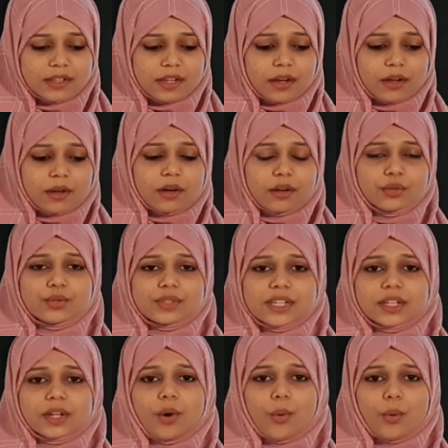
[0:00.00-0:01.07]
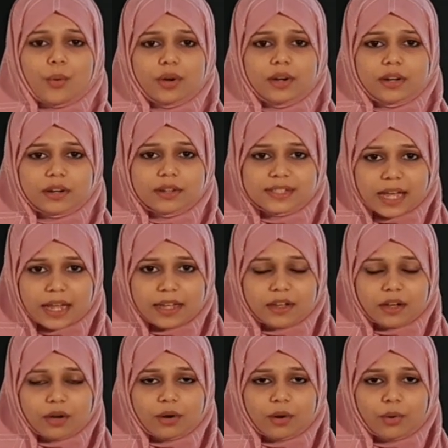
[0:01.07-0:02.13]
the old
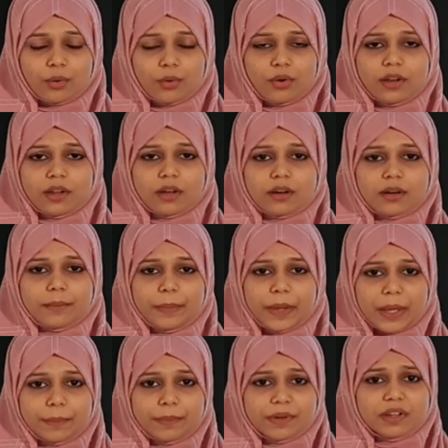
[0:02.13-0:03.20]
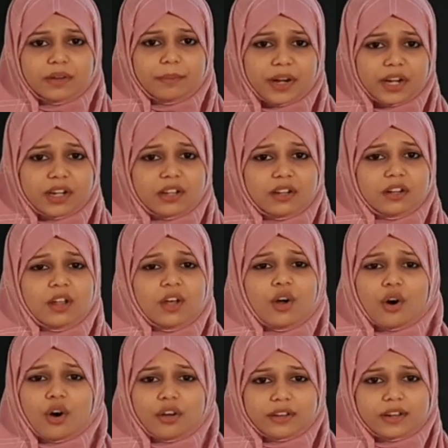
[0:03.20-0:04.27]
paper, metal
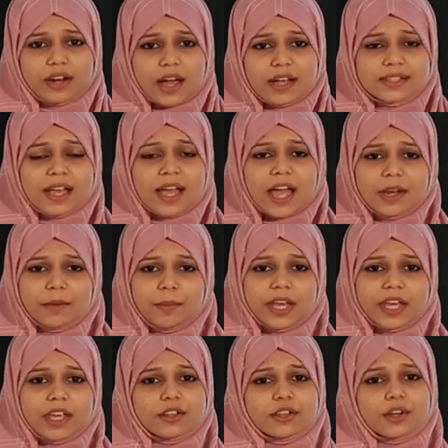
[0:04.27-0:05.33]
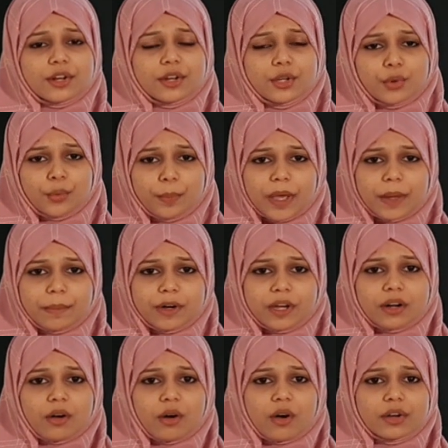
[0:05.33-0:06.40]
or glass and making the new paper
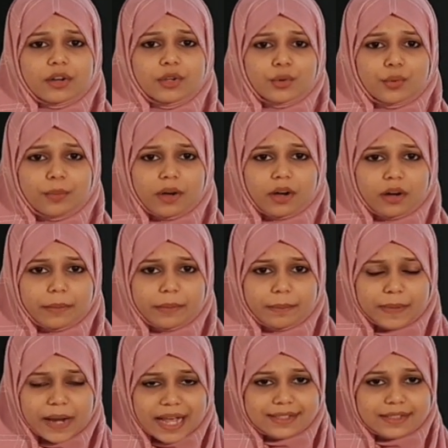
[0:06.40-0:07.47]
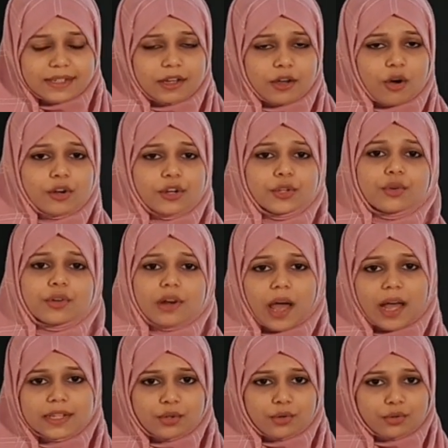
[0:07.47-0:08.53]
or new plastic or new
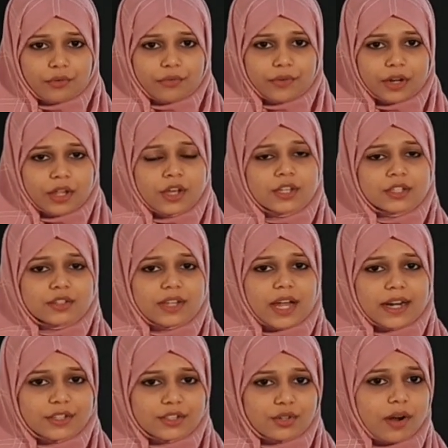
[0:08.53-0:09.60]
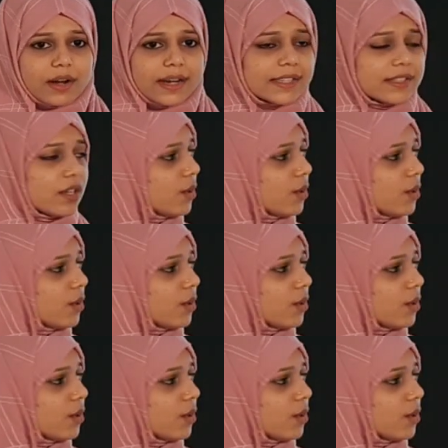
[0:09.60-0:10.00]
glass out of it. So that is called as